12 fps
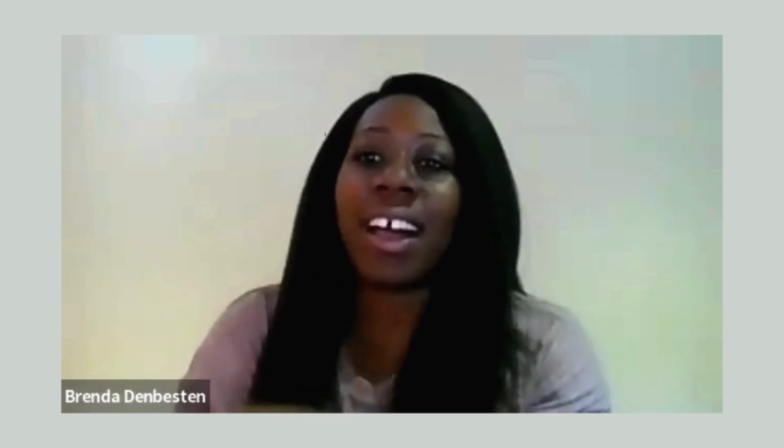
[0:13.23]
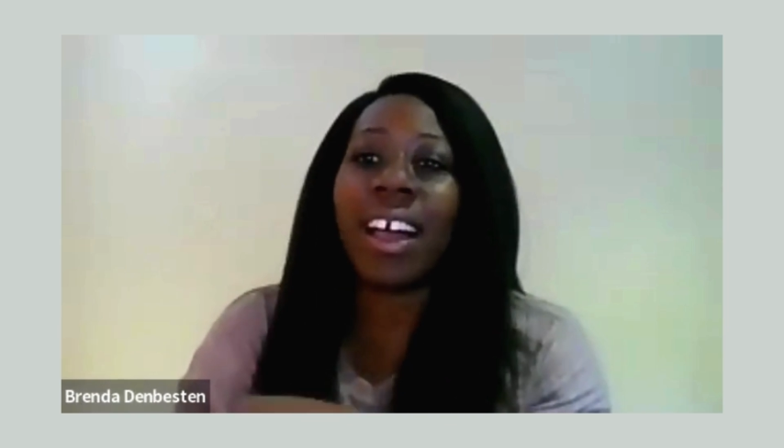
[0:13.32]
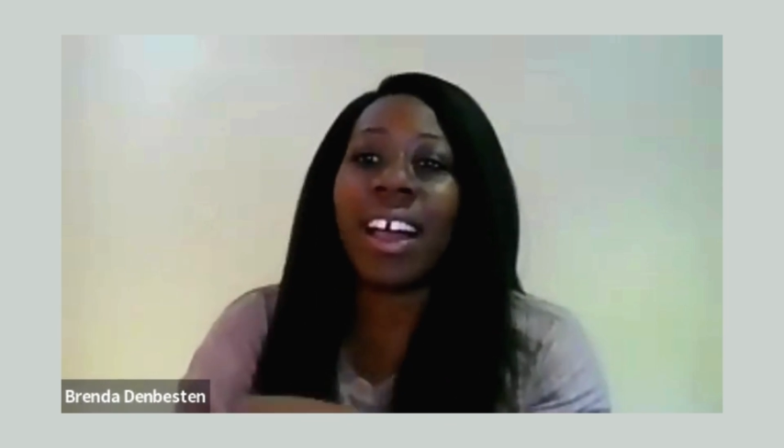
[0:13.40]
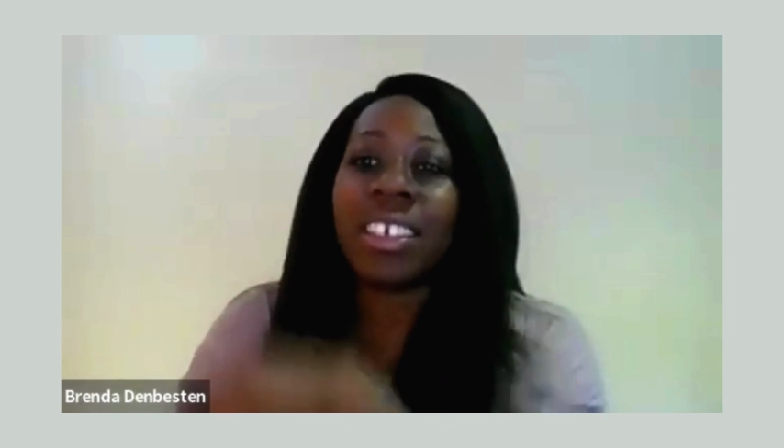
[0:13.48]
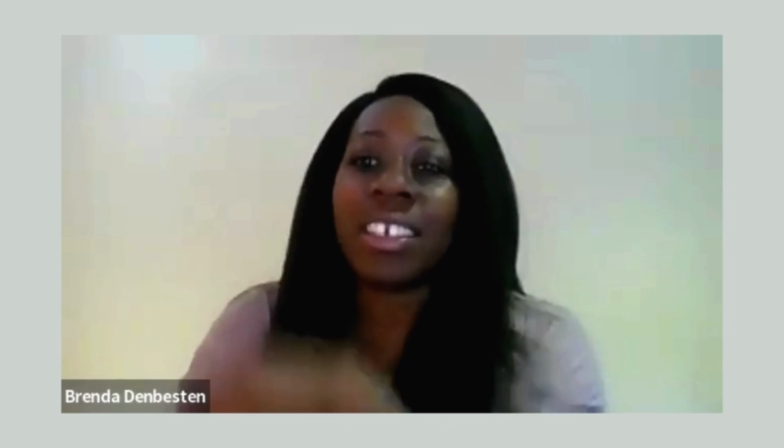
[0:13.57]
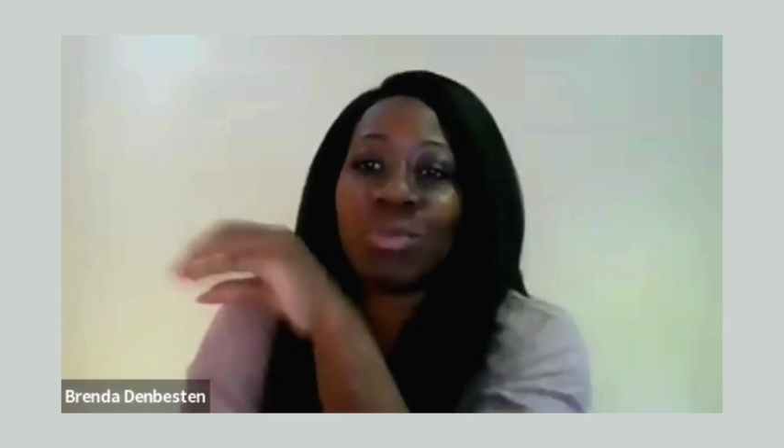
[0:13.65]

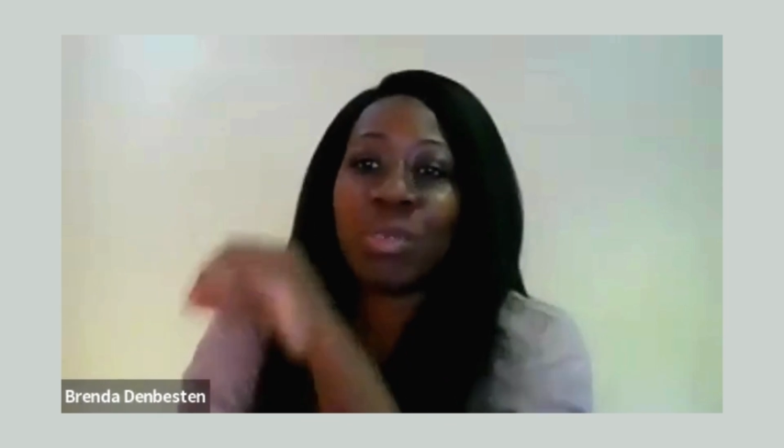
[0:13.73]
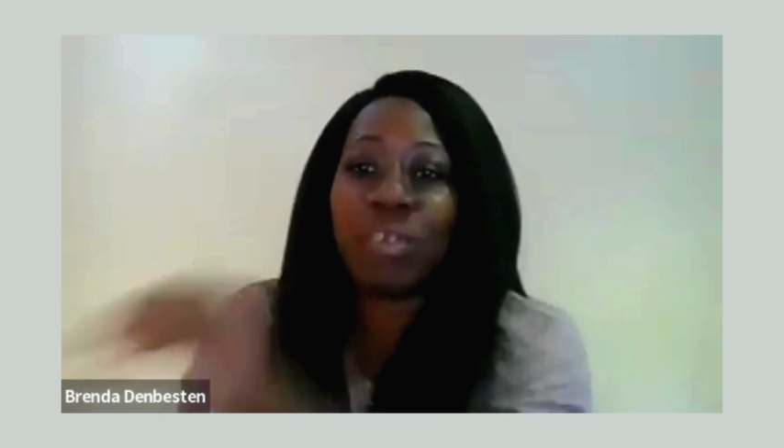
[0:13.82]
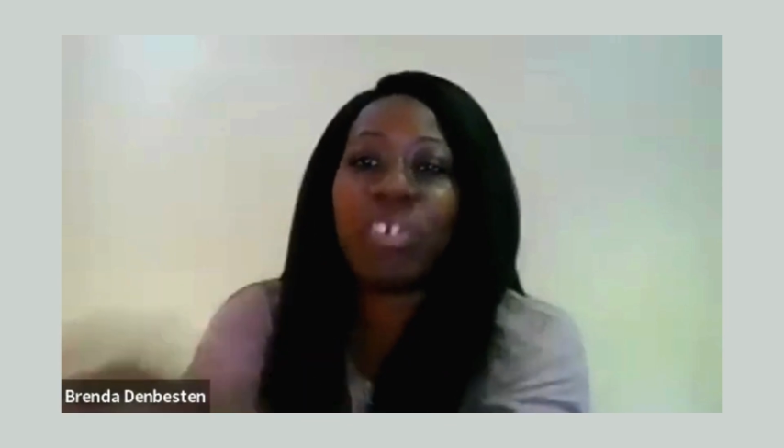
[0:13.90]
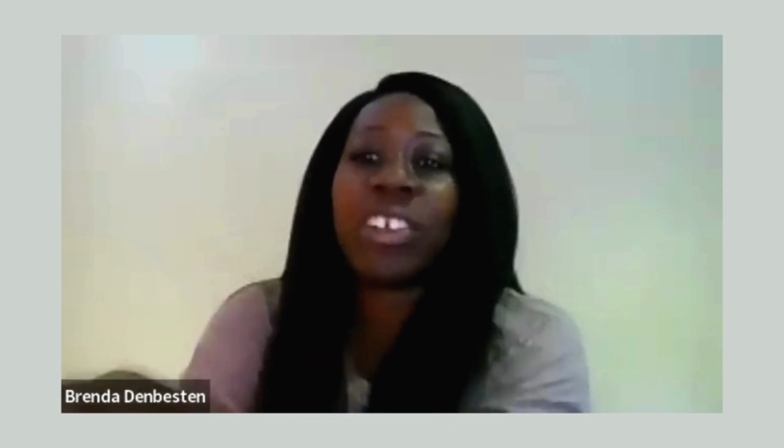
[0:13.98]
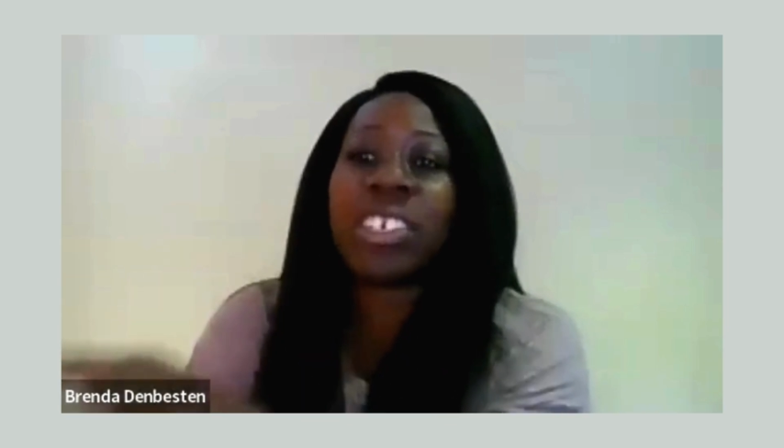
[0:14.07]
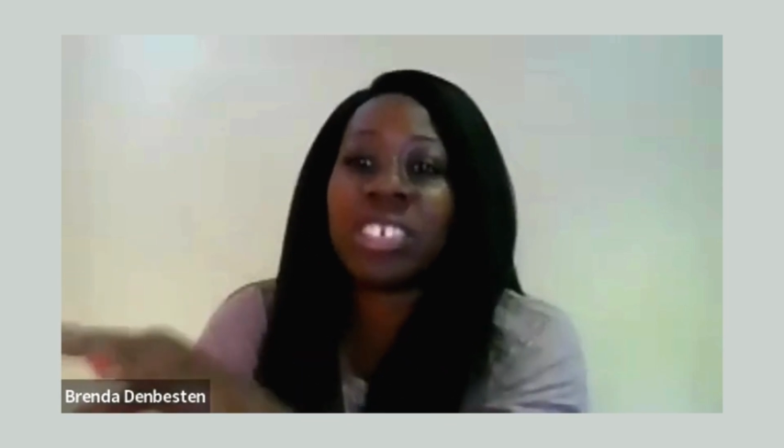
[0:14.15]
I should
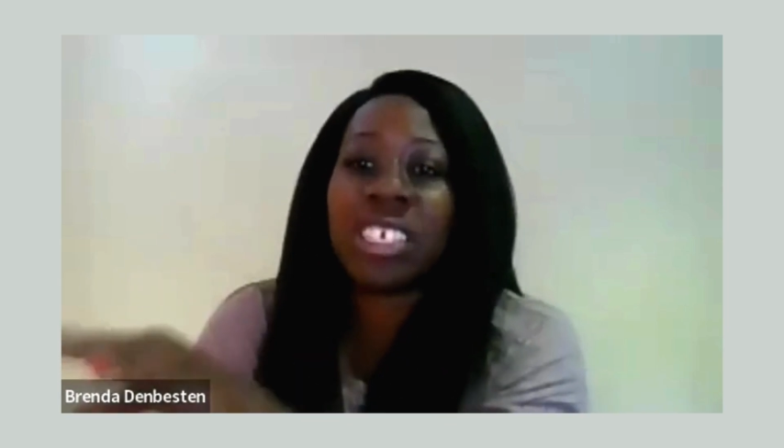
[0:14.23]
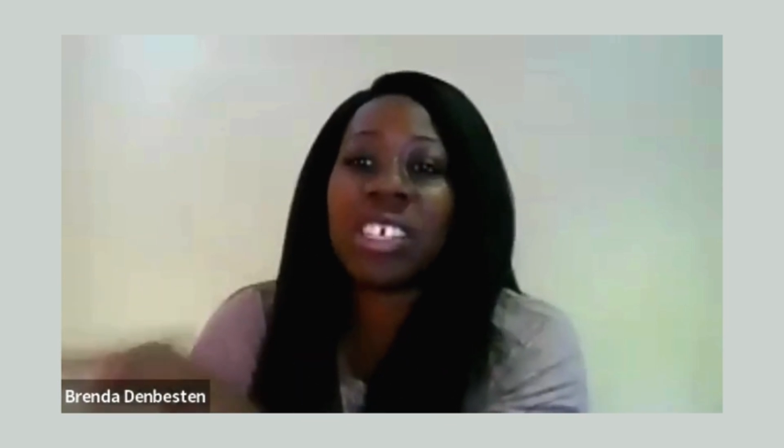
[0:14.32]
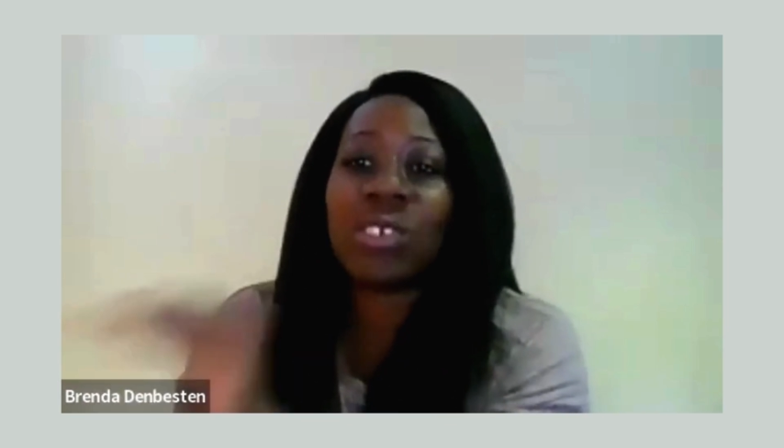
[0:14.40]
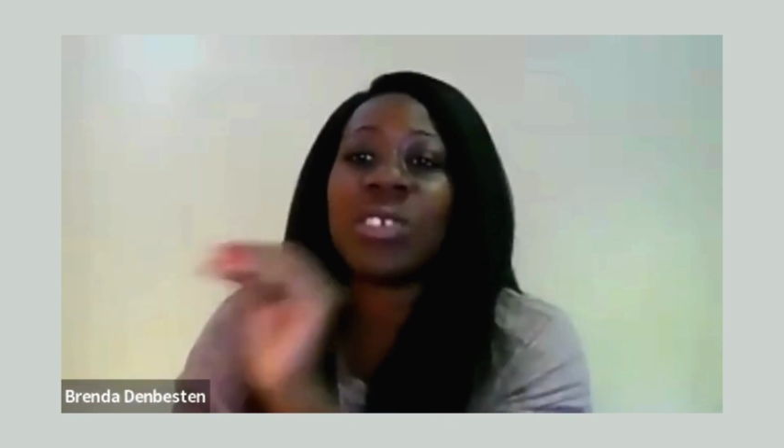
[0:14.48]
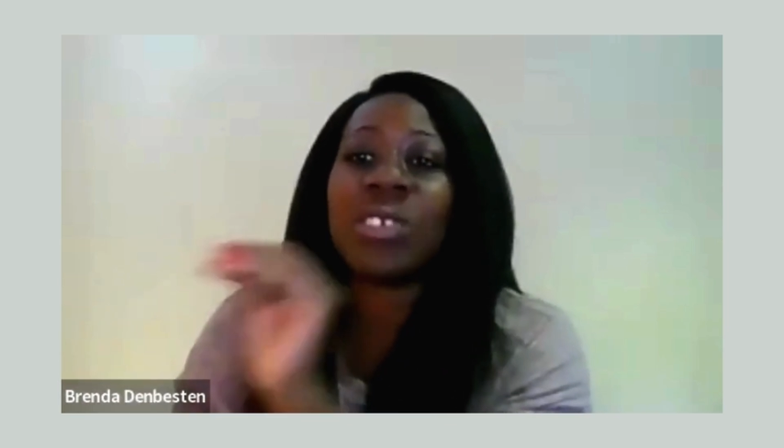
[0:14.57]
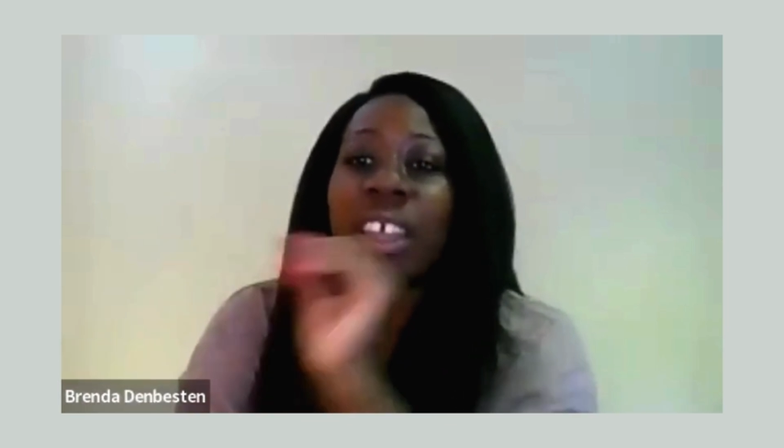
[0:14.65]
preferentially use it.